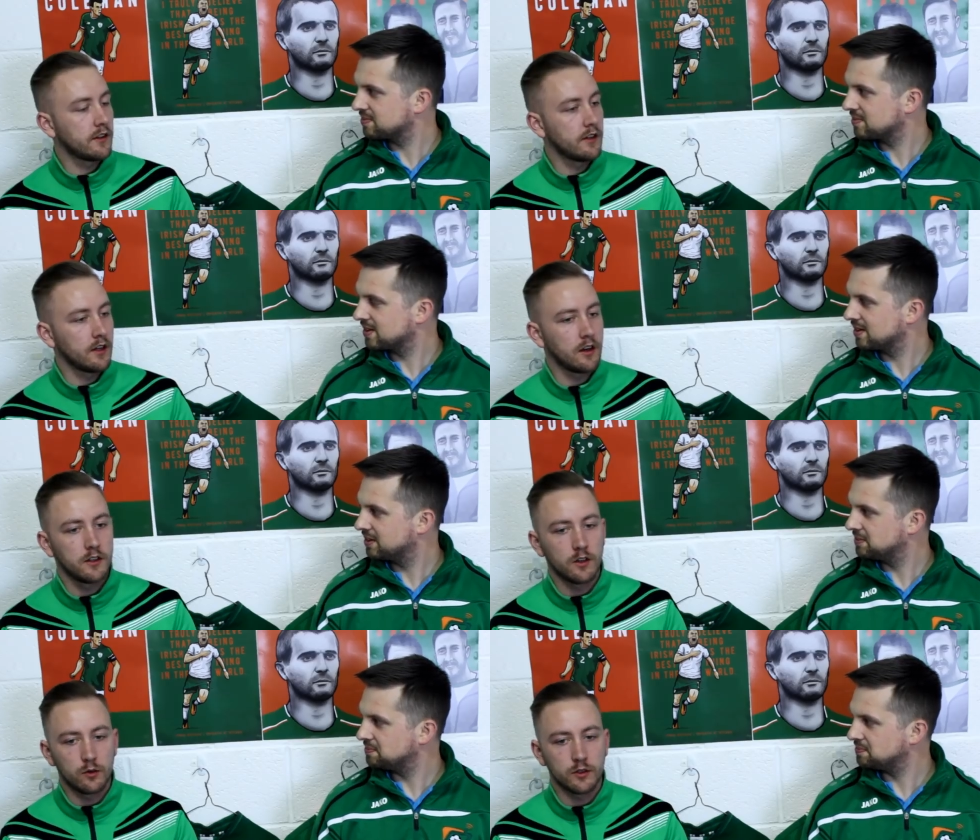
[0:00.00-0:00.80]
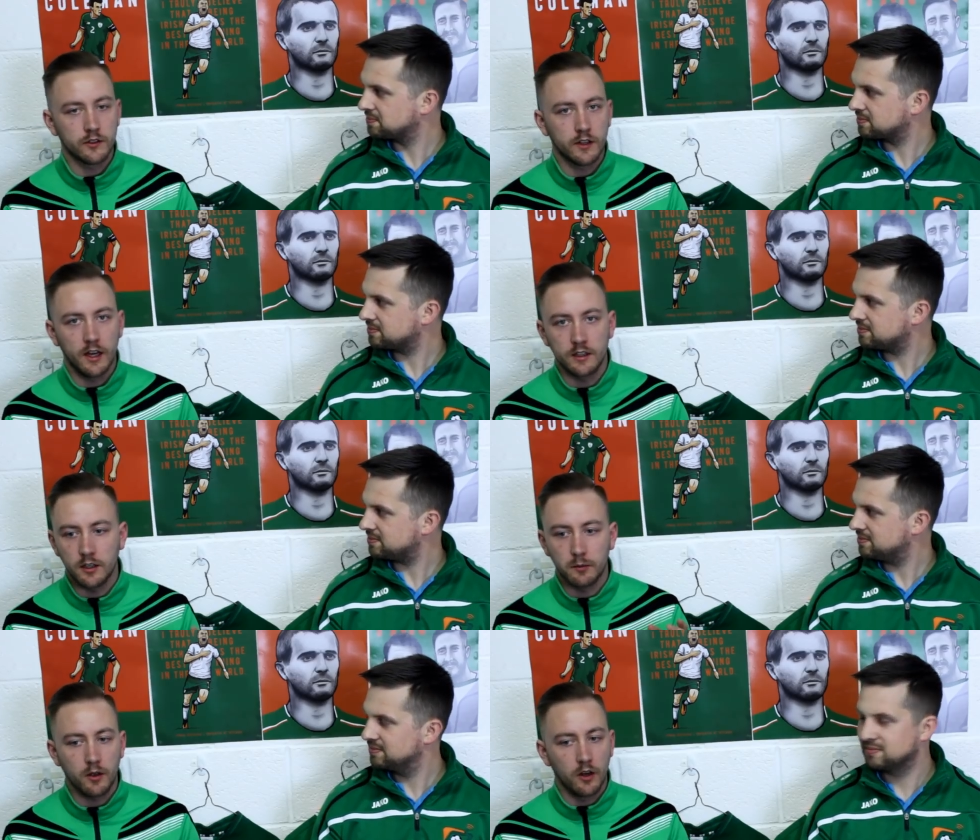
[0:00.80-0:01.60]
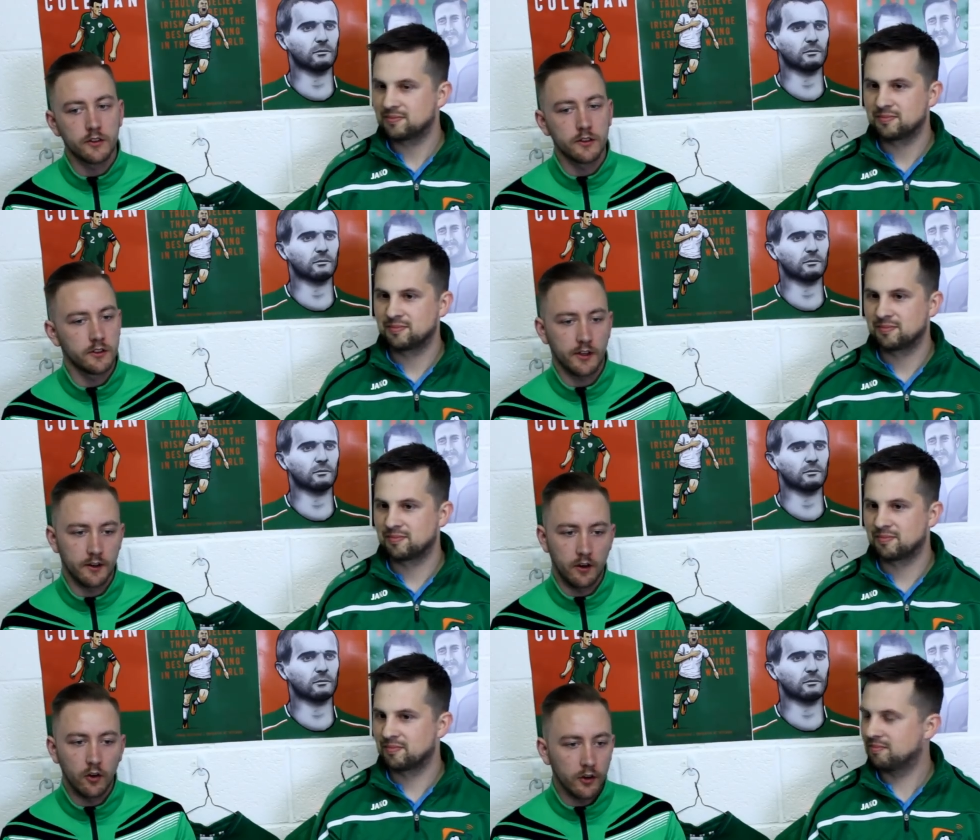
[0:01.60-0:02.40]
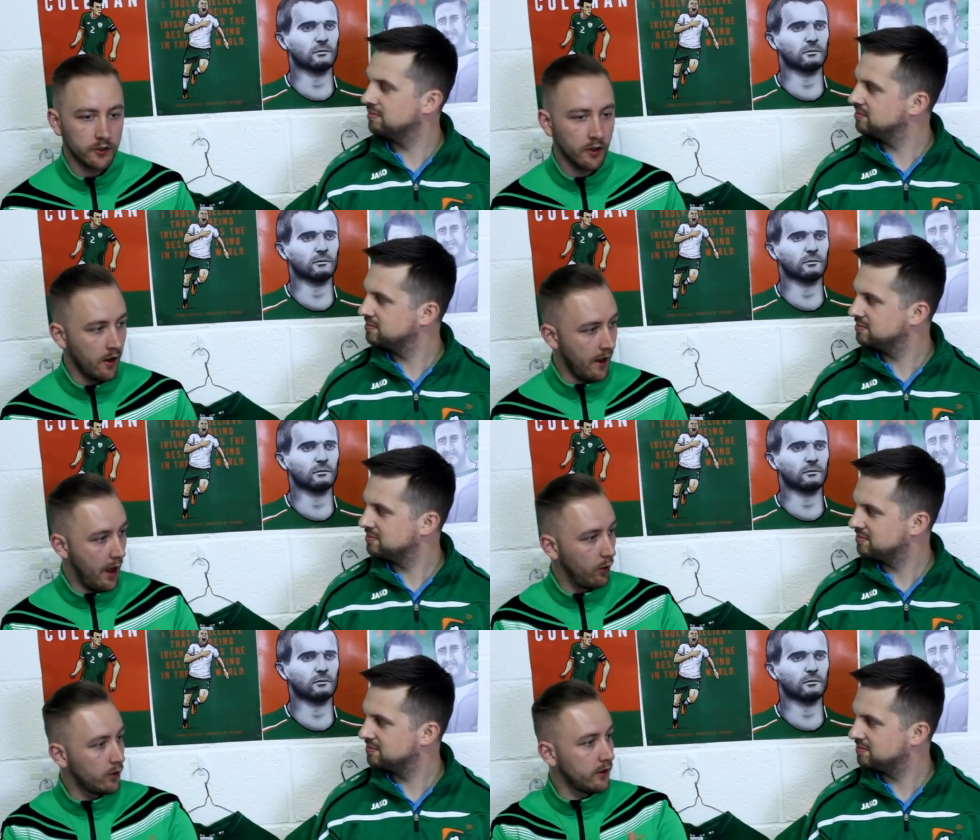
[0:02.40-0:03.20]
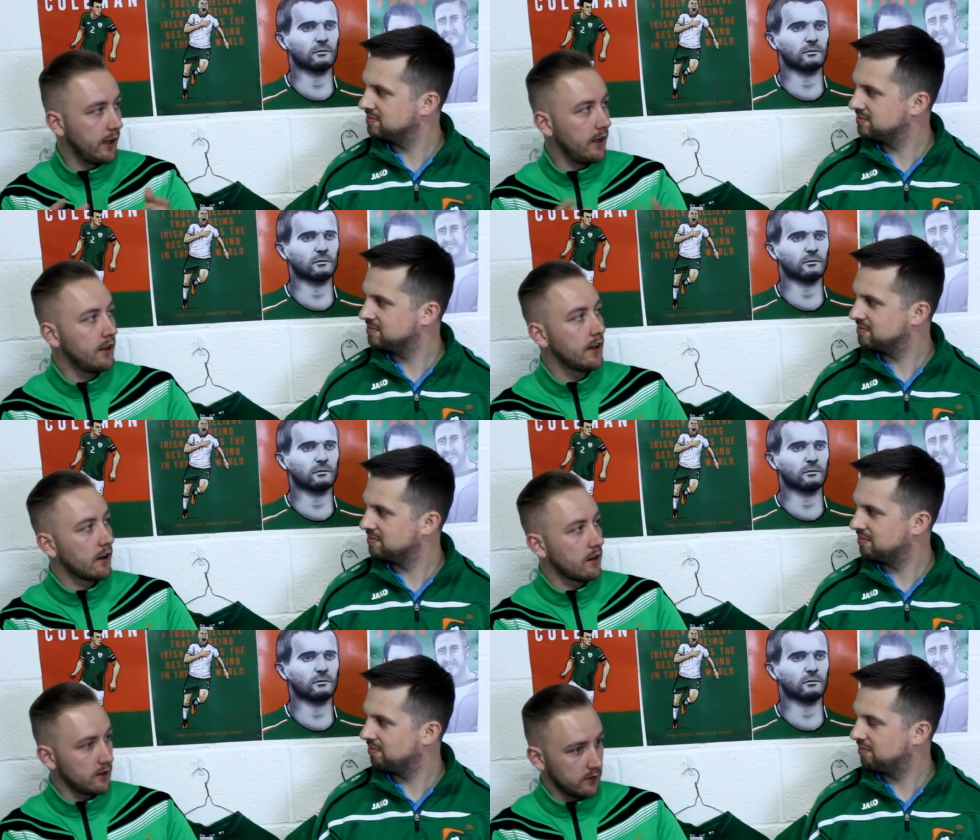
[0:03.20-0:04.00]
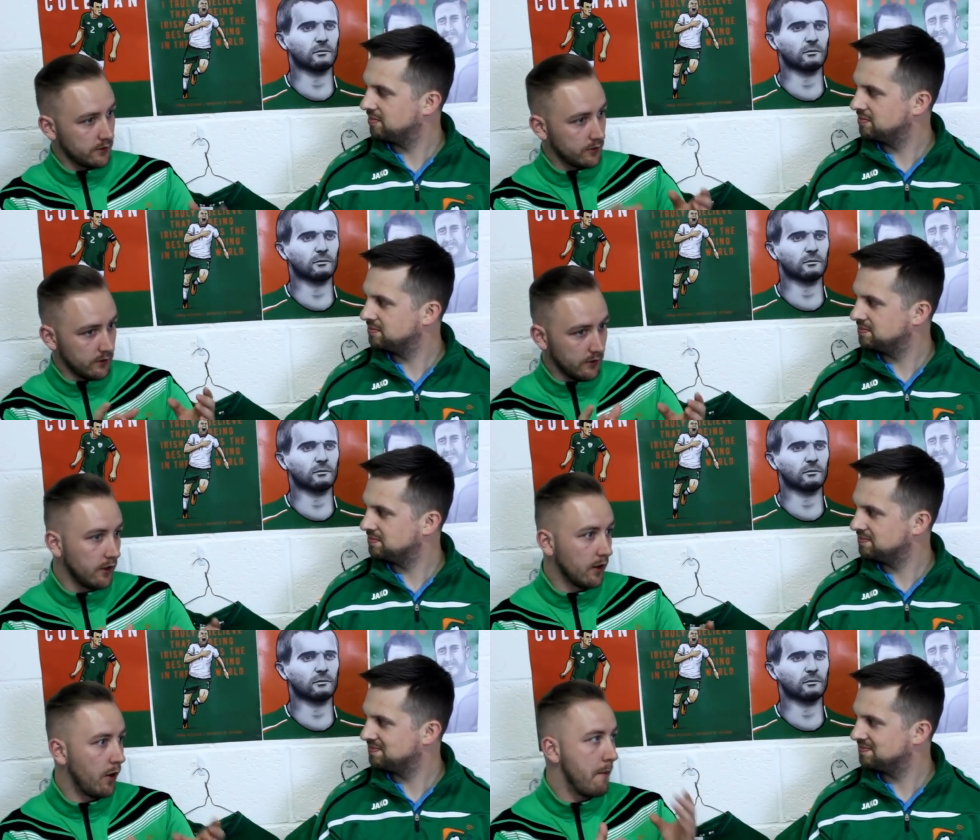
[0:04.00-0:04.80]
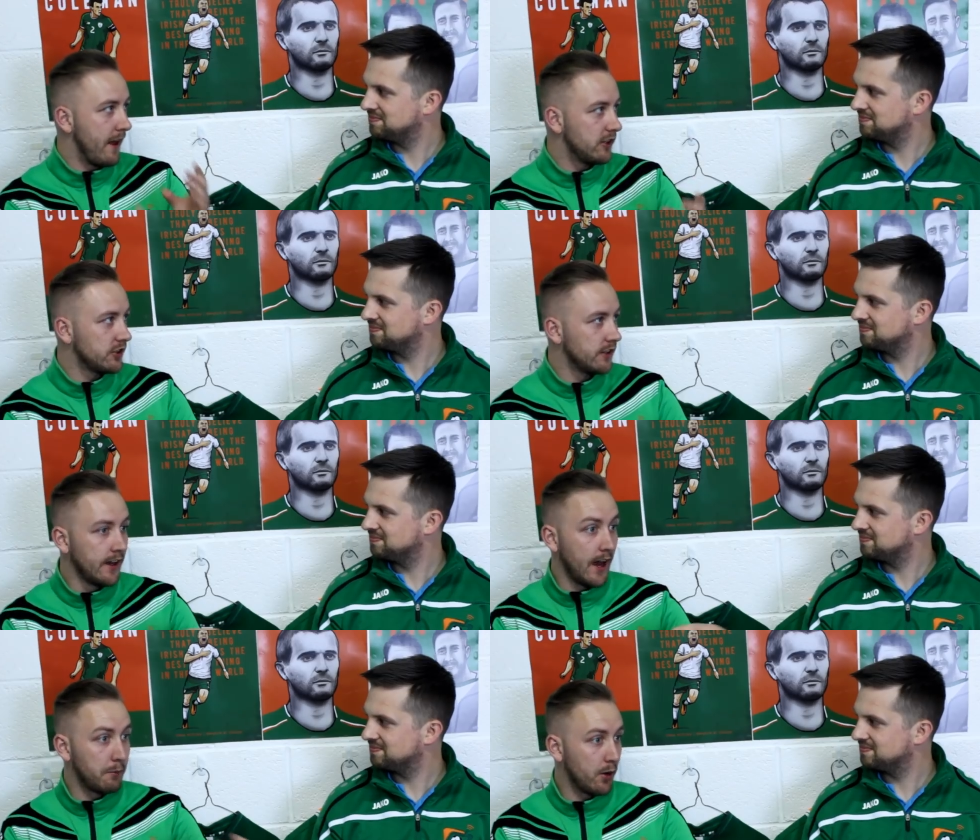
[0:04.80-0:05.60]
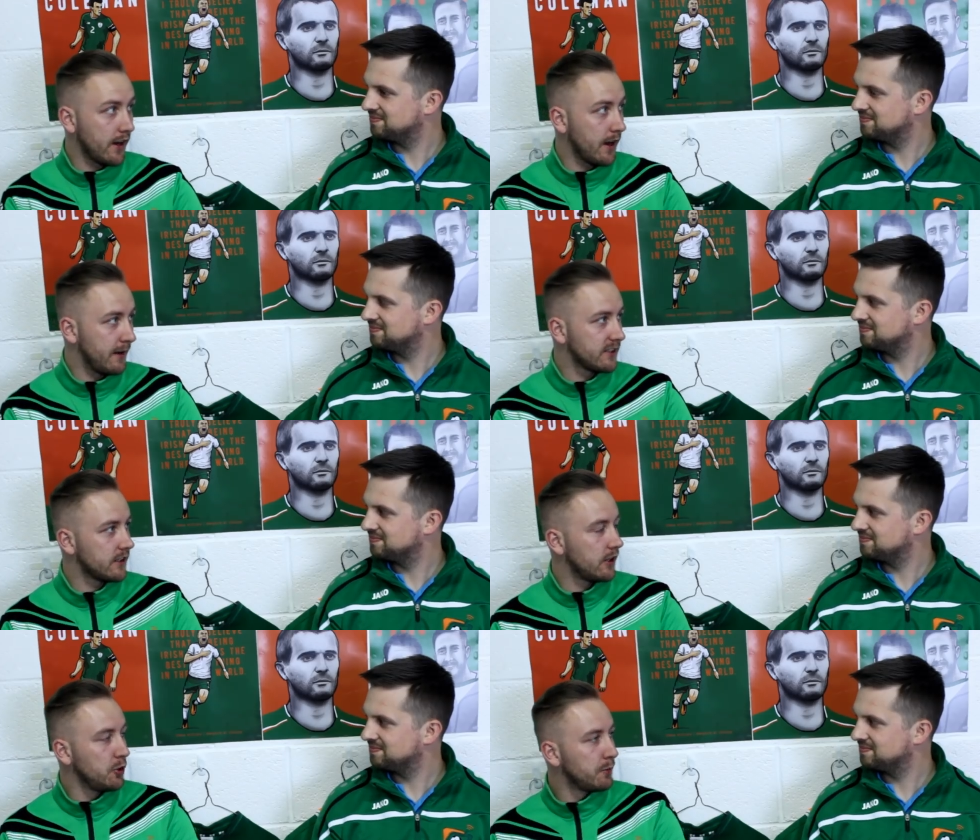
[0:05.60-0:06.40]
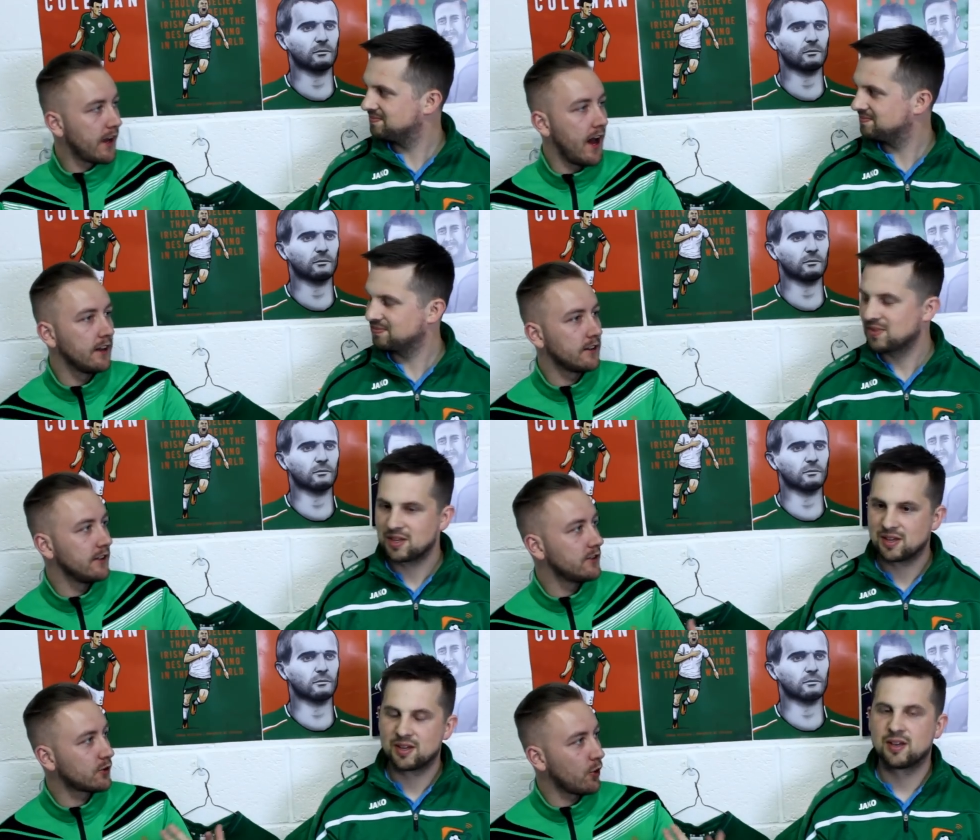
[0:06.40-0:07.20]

Speaker 1: is the thing I don't understand and I'm constantly saying online is, how can he get, you know, a mention, and Burke a mention, and Hooban can't, and he's